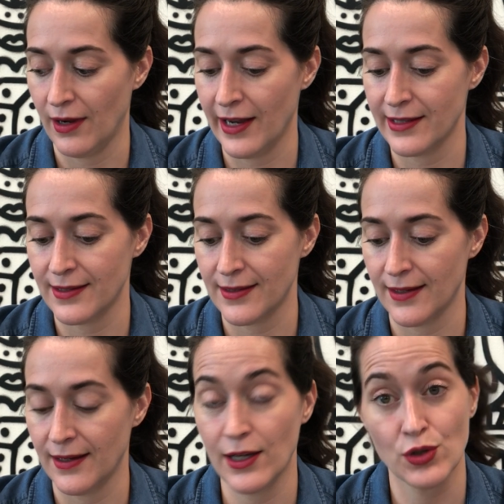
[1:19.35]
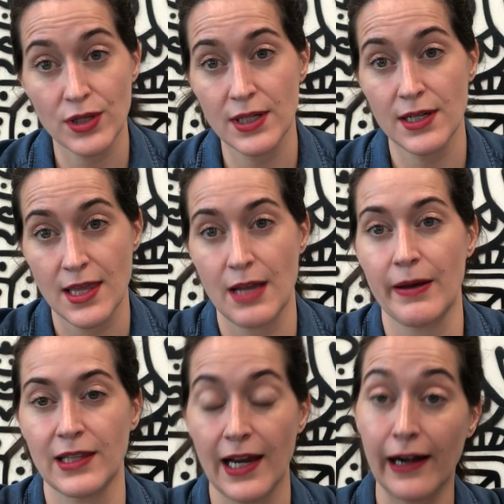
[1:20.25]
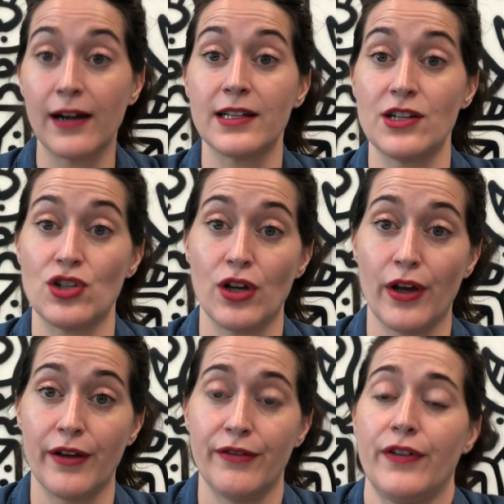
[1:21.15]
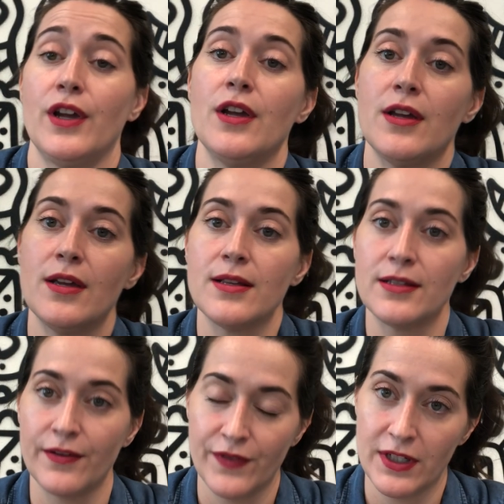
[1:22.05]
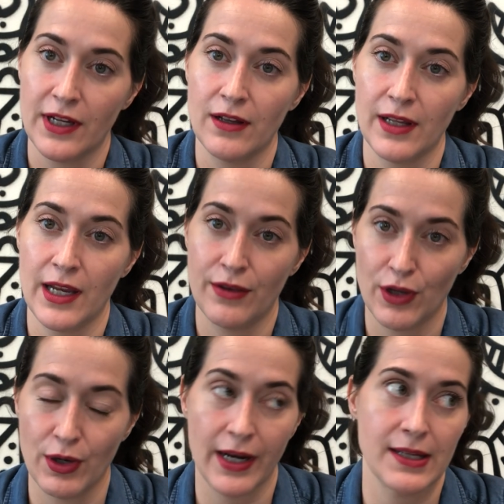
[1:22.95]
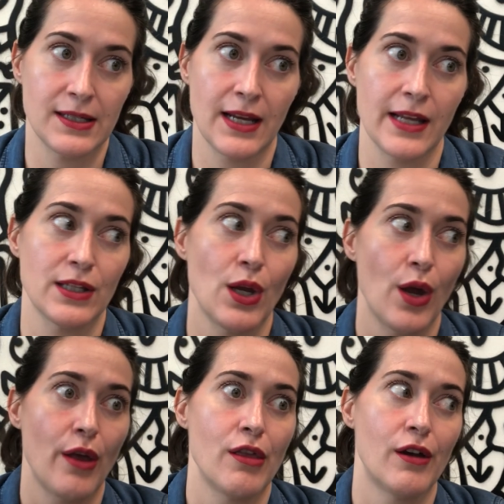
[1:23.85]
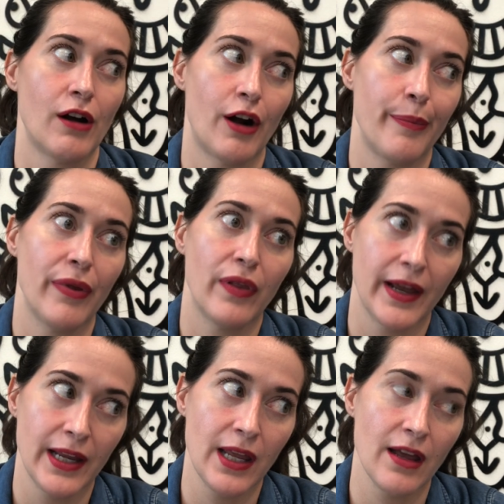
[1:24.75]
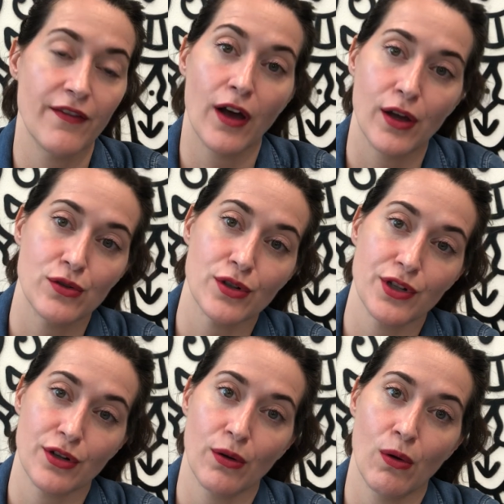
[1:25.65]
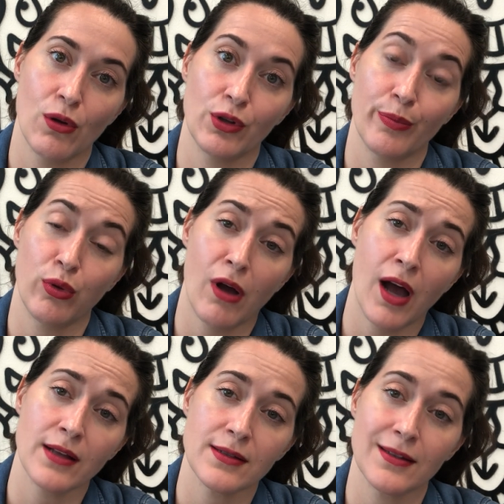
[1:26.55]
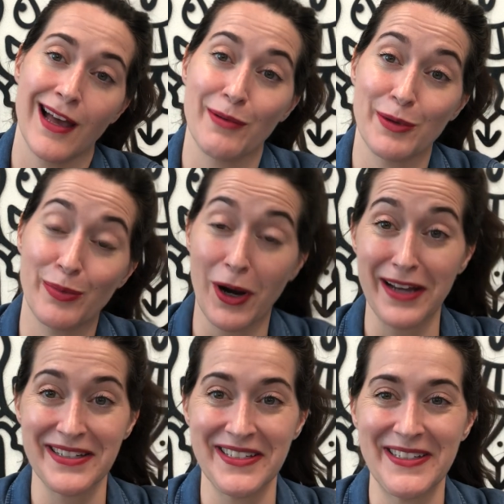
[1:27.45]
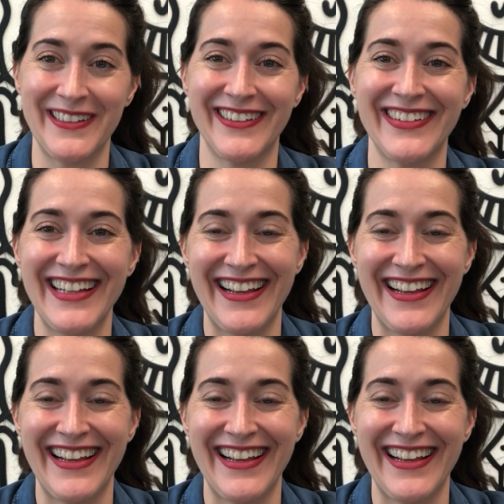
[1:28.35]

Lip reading: it's interesting to think about the heritage of Zinfandel in the United States. There are plenty of 100-year-old plots that were brought to